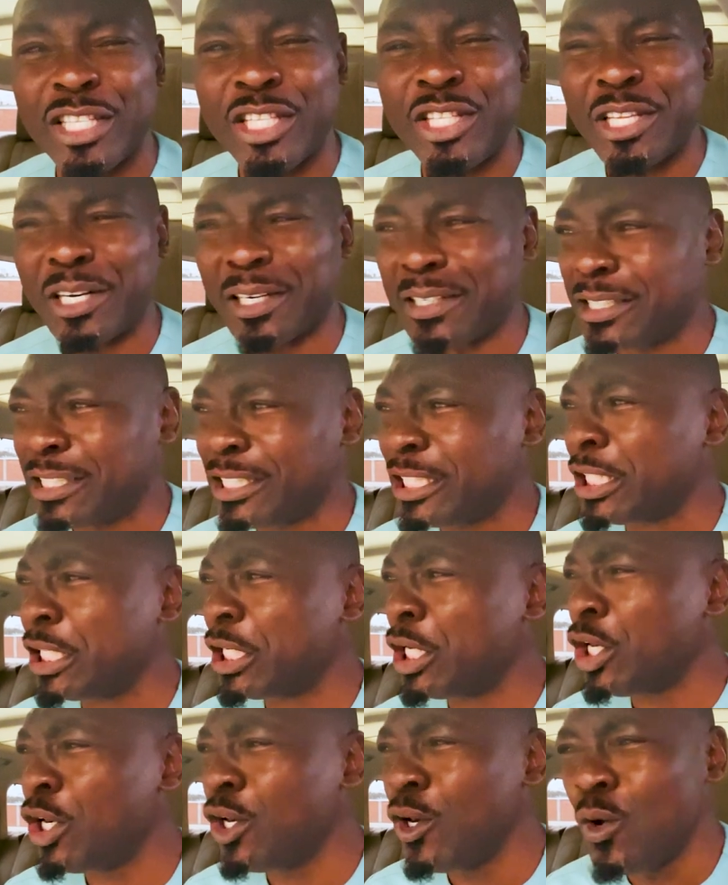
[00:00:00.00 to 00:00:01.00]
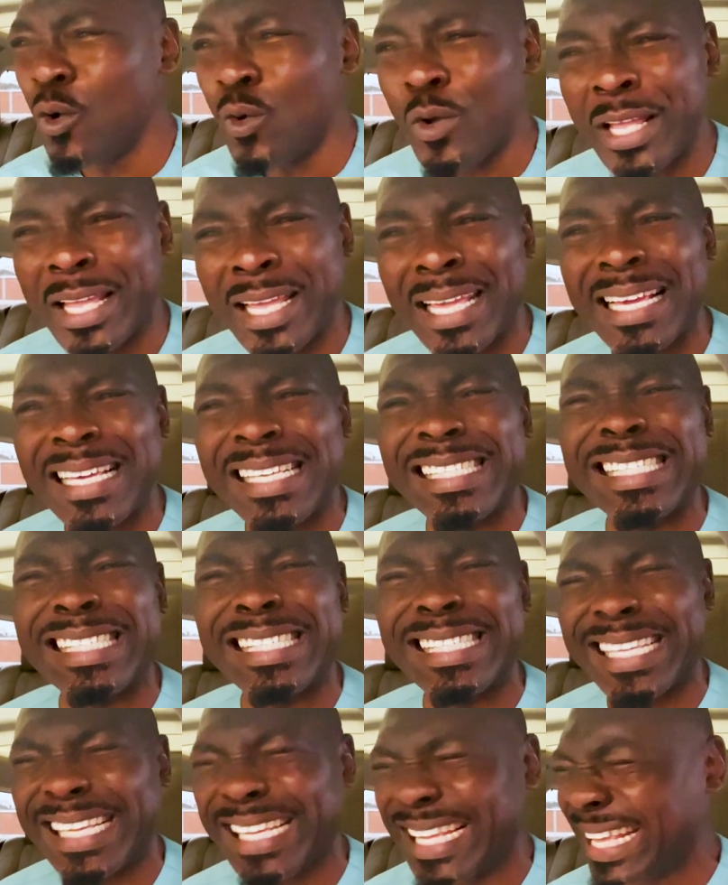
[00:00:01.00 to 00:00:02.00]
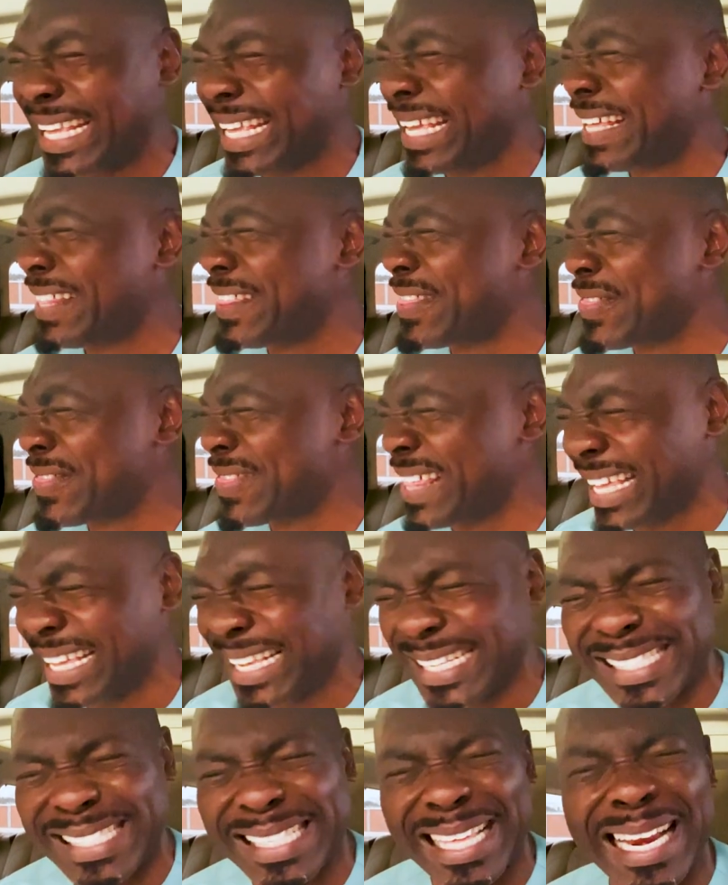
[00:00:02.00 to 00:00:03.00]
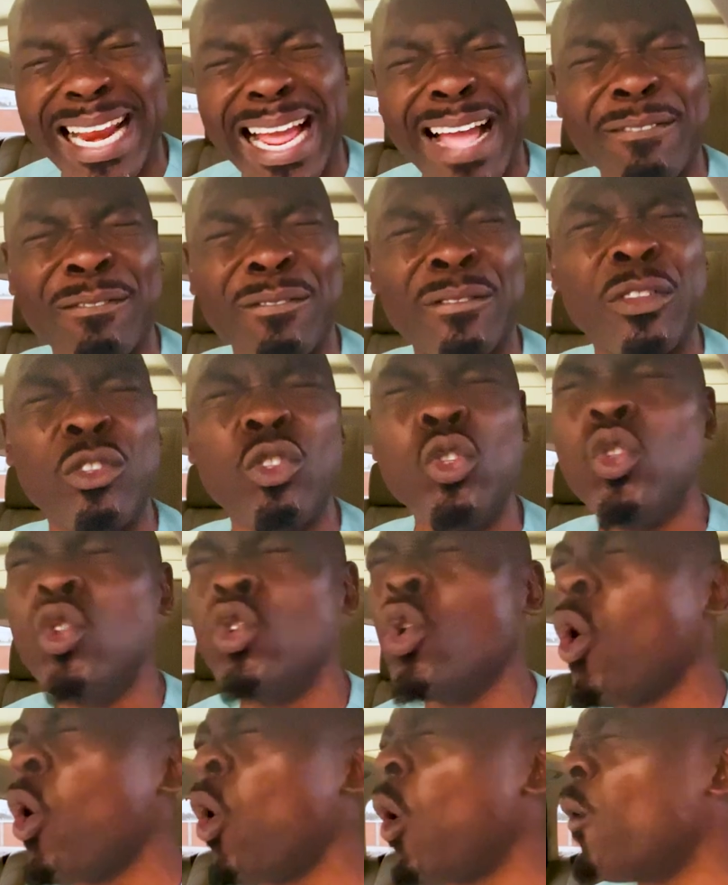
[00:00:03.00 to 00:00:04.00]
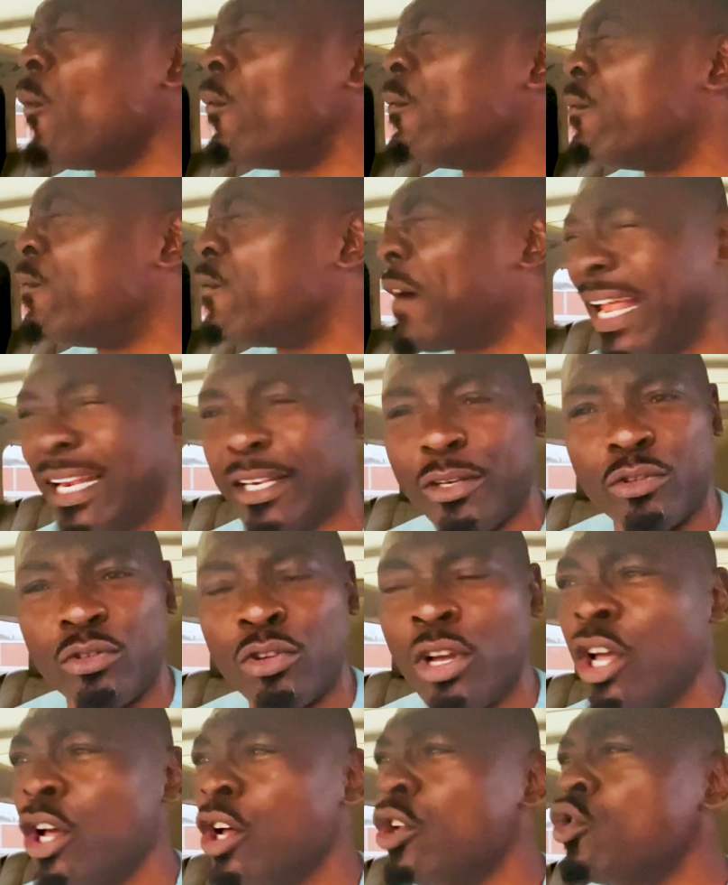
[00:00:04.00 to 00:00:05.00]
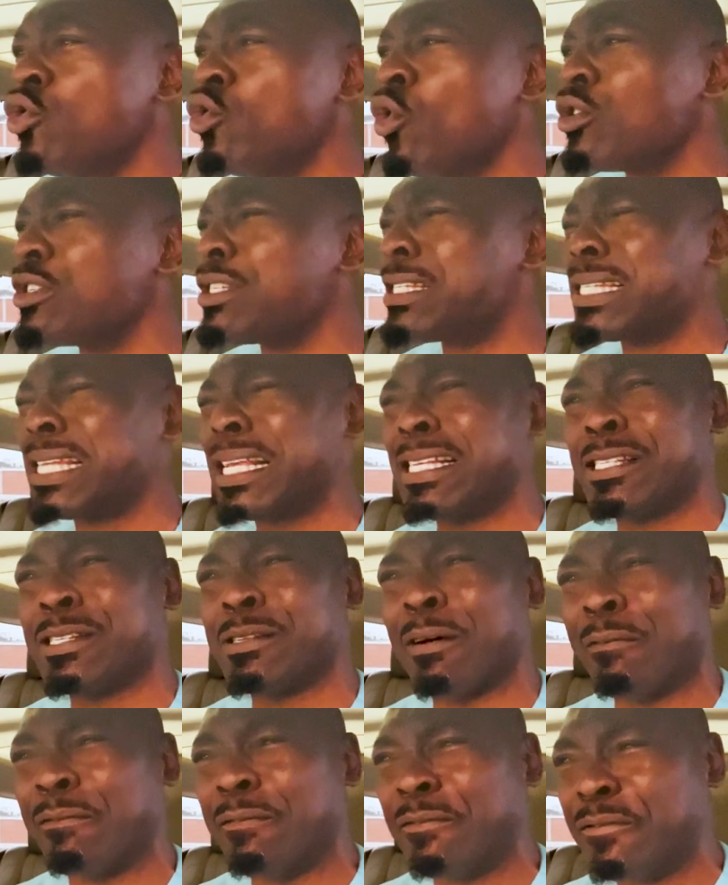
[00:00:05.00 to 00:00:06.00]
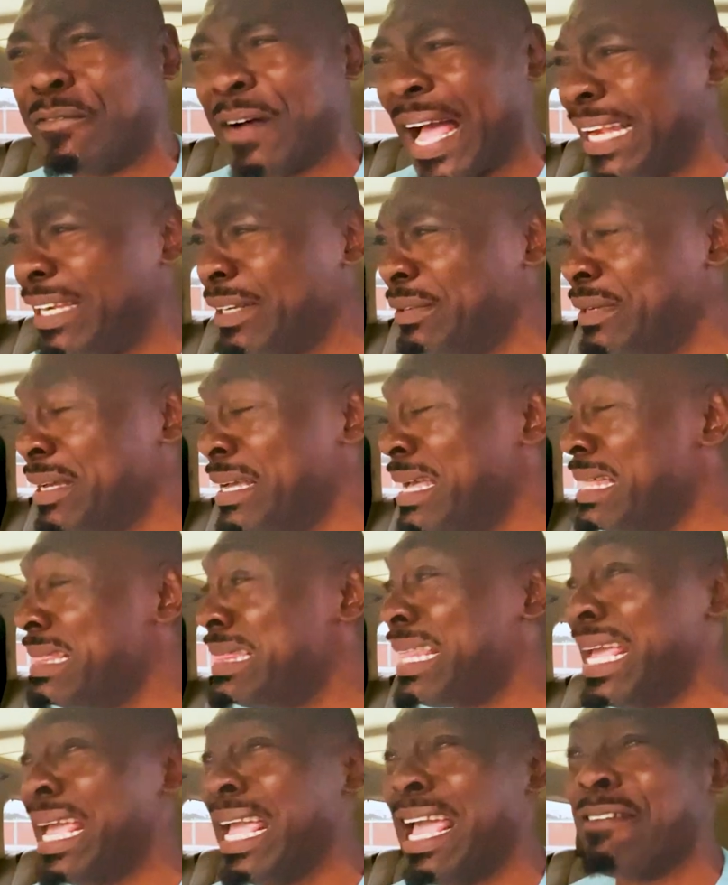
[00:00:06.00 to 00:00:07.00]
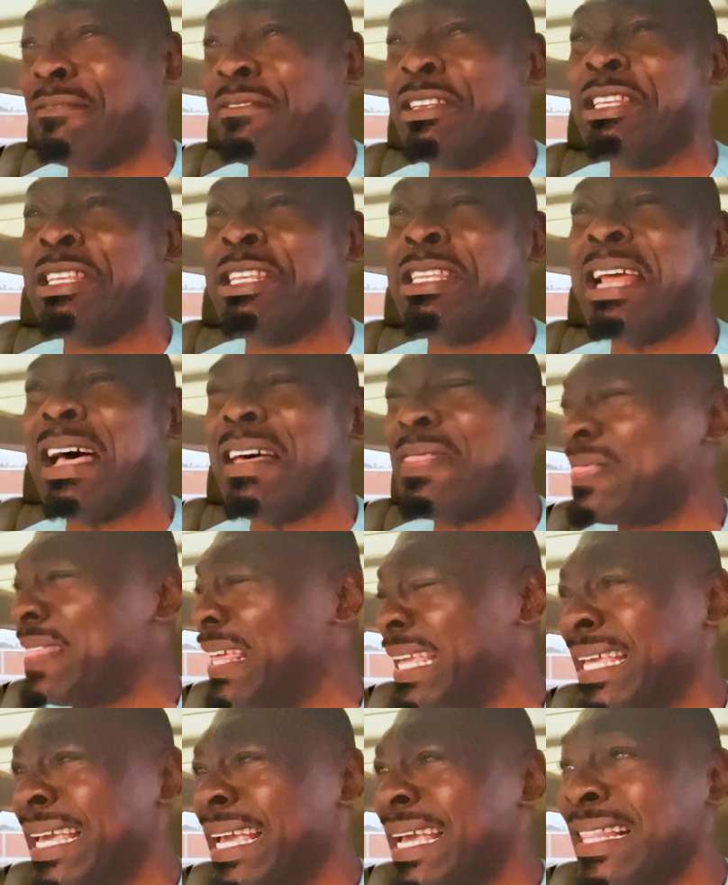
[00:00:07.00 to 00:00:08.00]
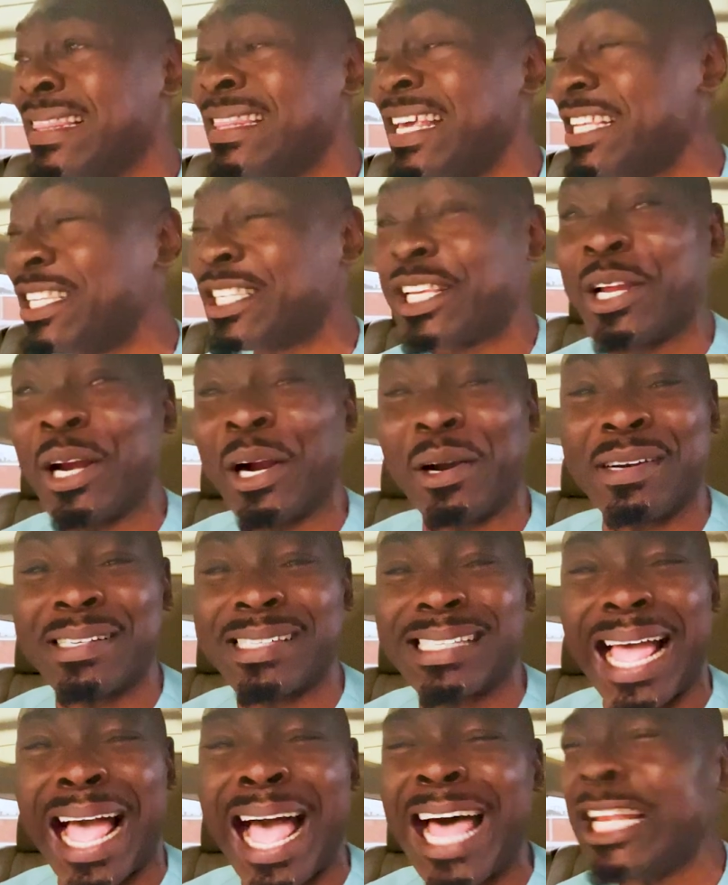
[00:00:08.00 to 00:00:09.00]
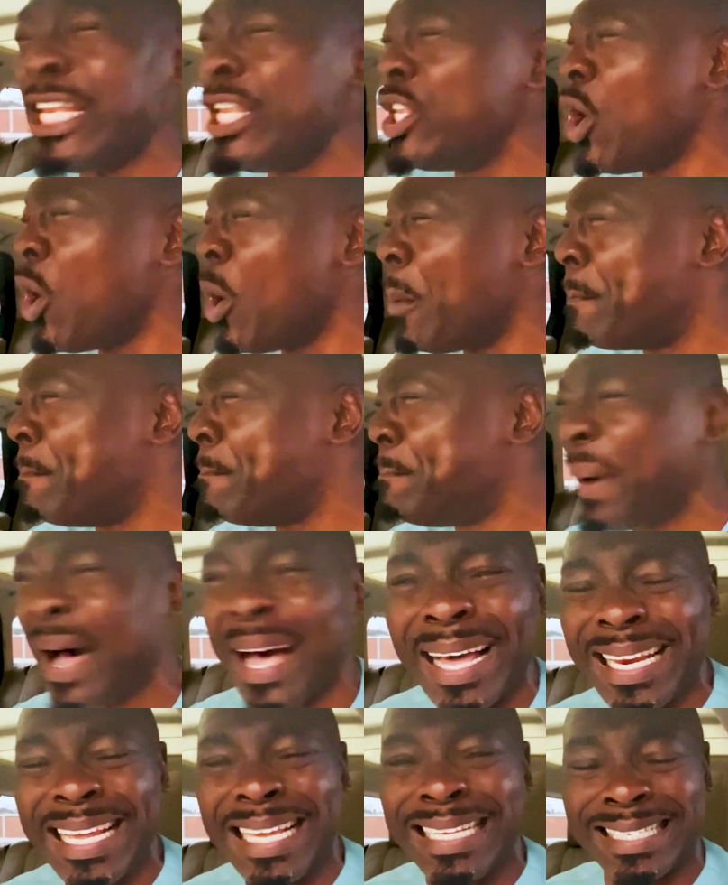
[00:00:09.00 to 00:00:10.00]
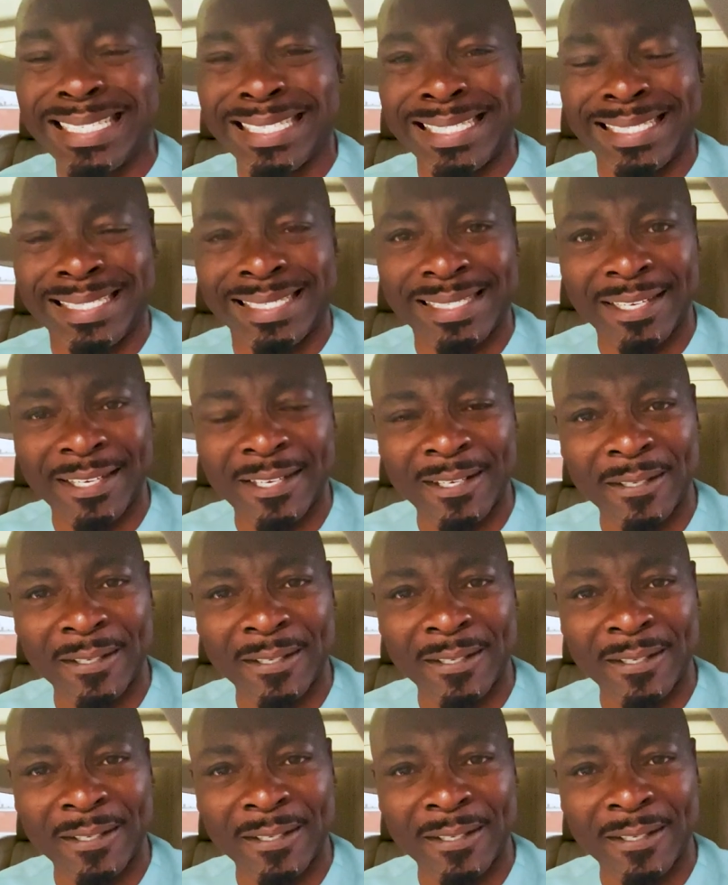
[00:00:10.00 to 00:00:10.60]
Dirty looking, stinking things that have no value, no sense of value. They have nothing. These girls are nobodies.